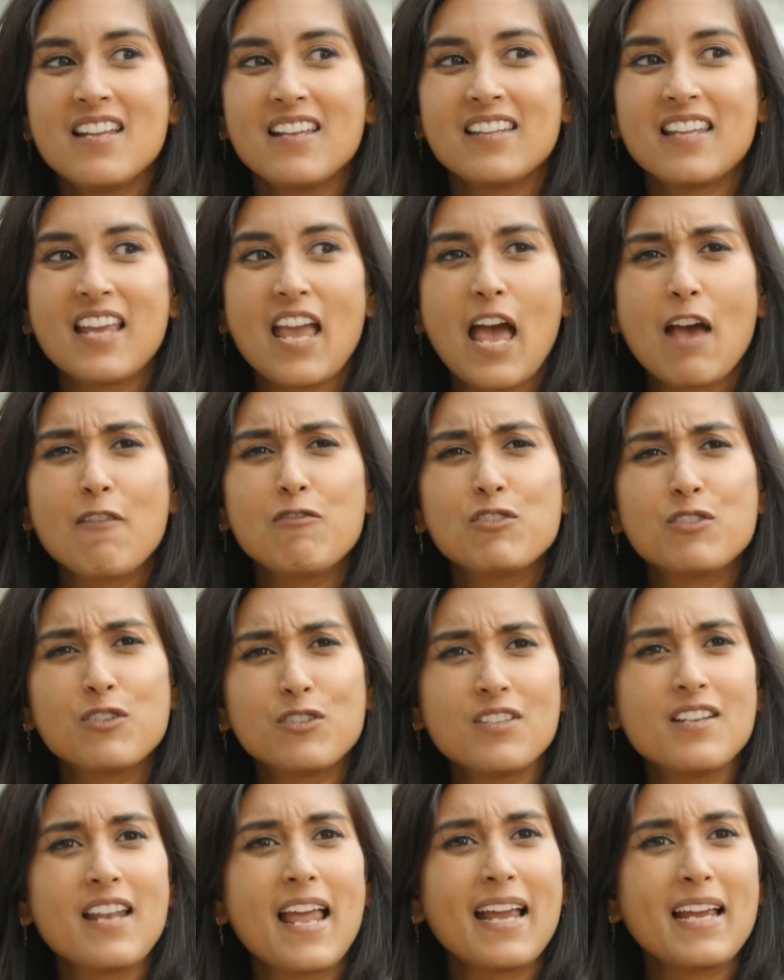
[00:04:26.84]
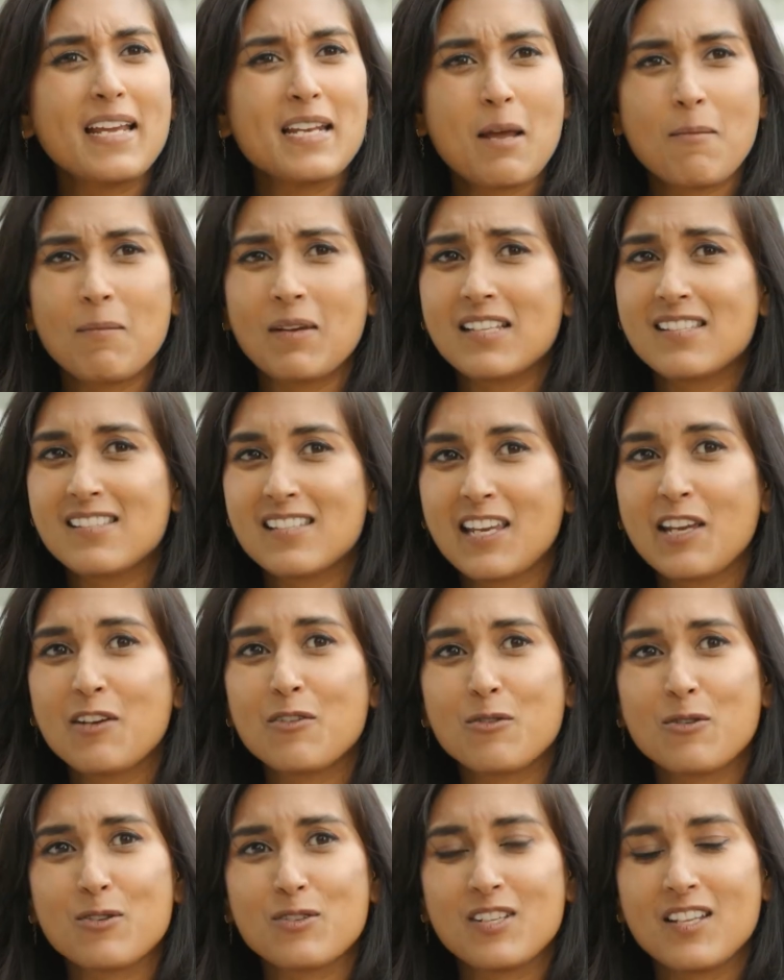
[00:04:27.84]
that they have certain academic
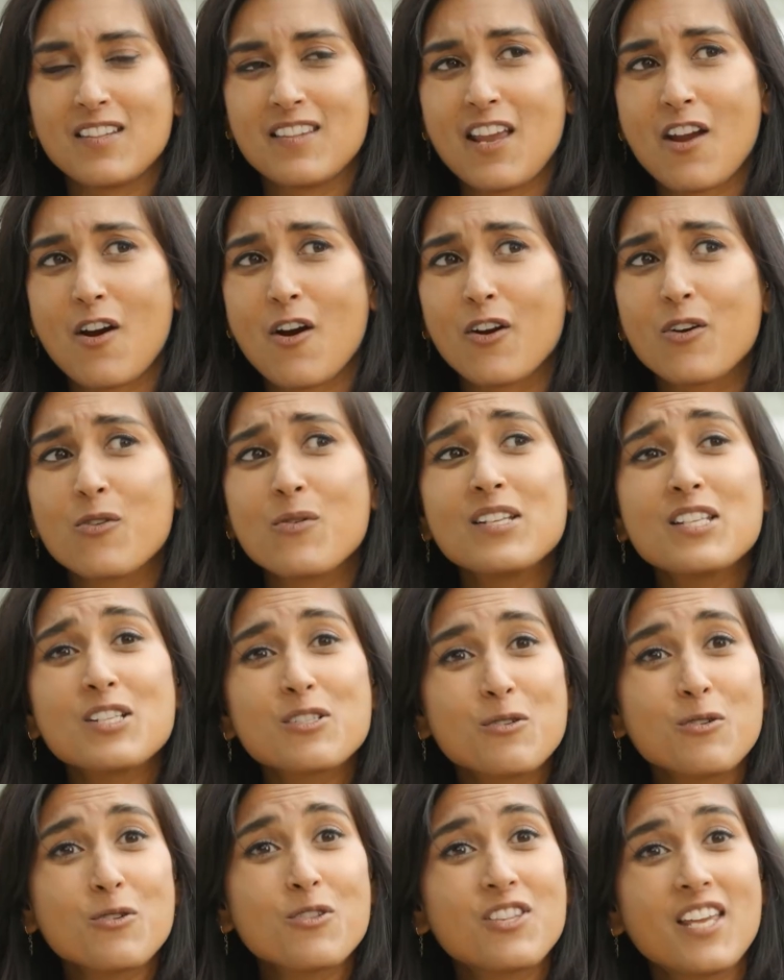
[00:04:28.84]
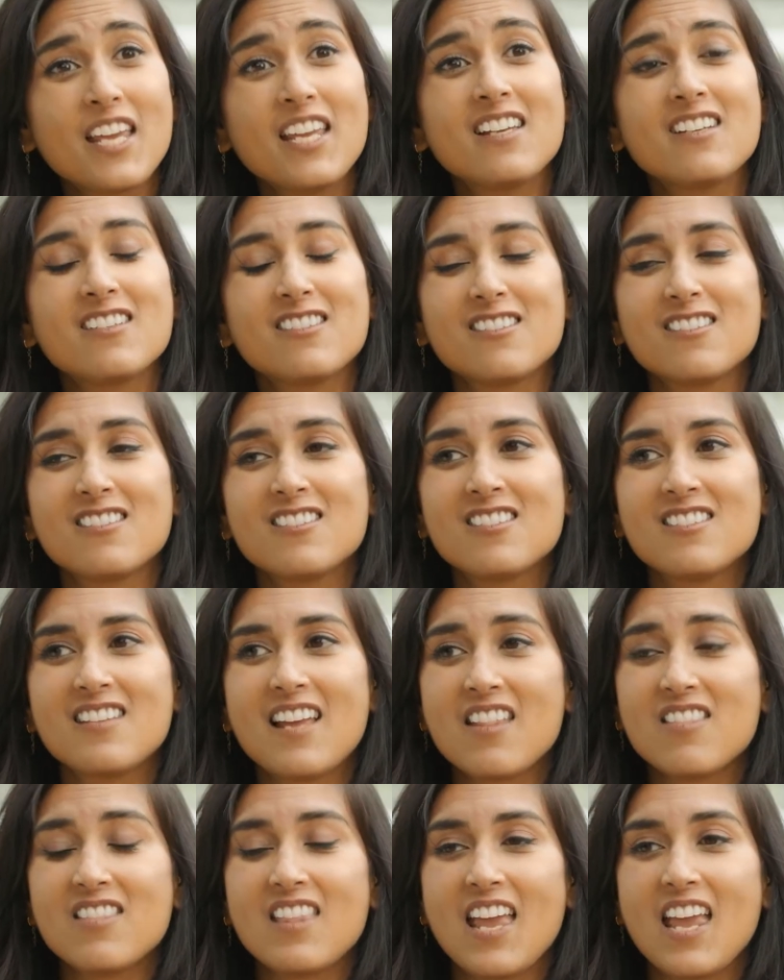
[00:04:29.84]
skills, that they are critical thinkers,
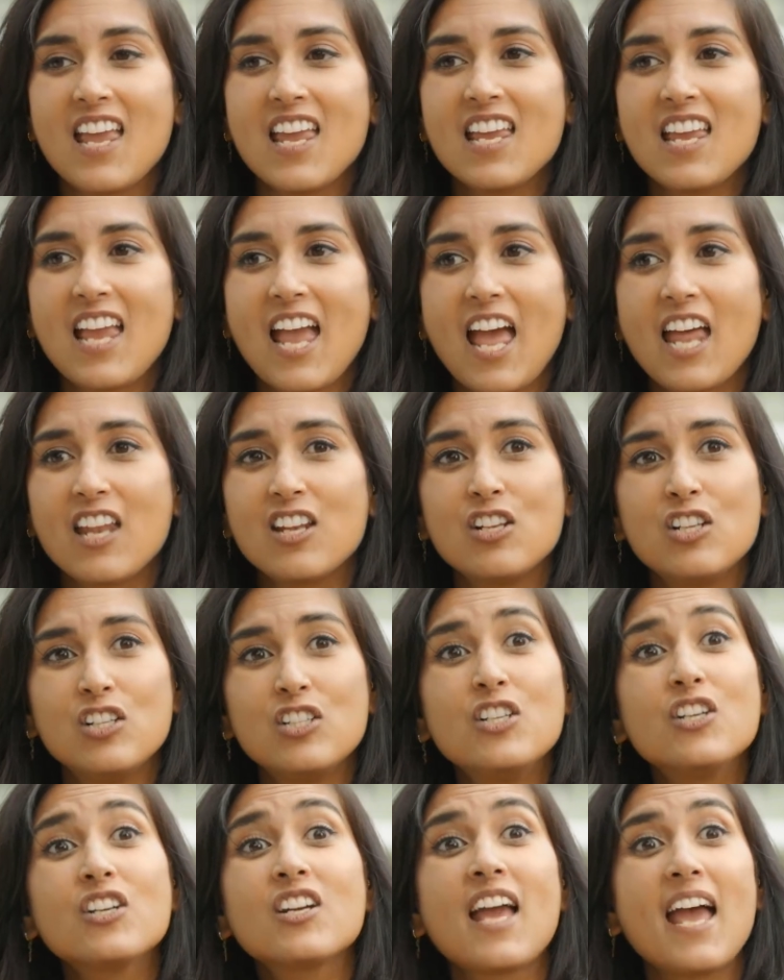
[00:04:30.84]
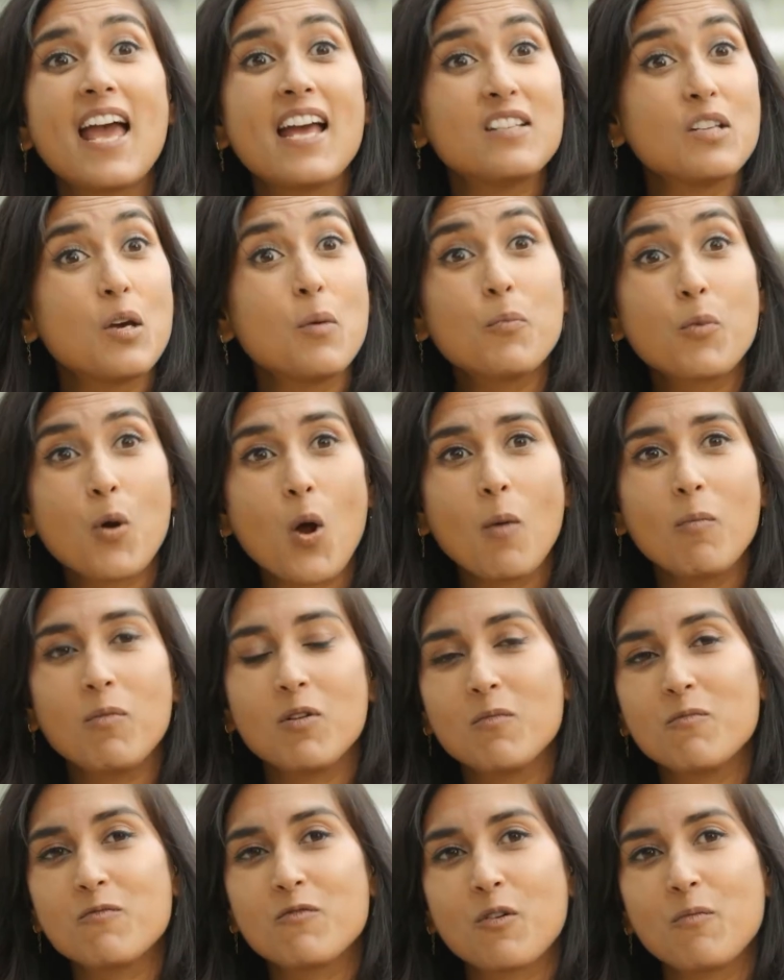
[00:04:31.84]
that they can look at a
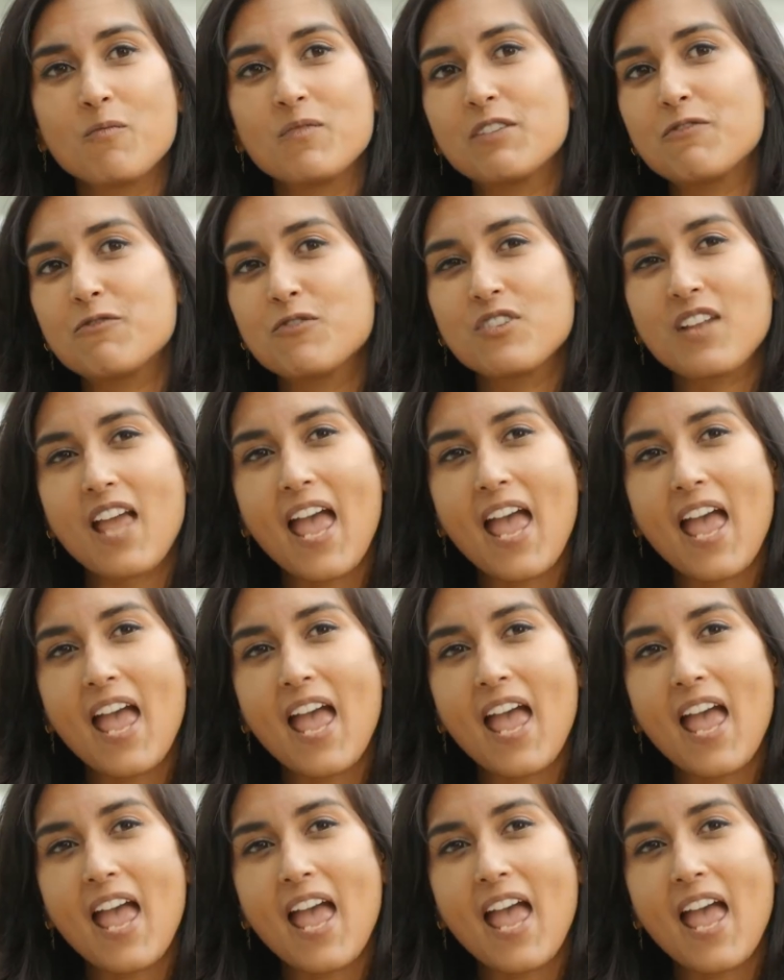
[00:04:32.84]
problem from different